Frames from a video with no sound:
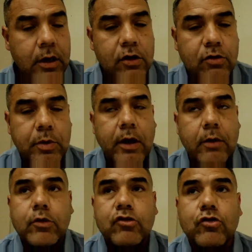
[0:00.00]
to be
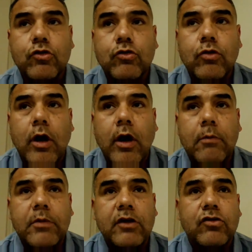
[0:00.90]
able to
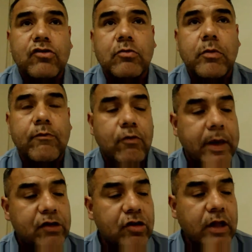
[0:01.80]
get to some
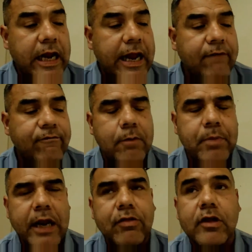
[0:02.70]
information that I have up,
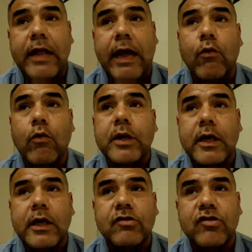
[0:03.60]
and I think that will be
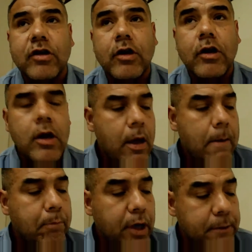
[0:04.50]
easier.
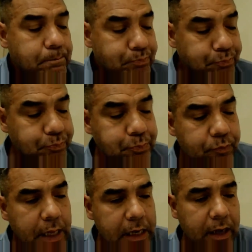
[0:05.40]
But
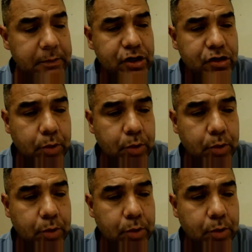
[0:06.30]
let me just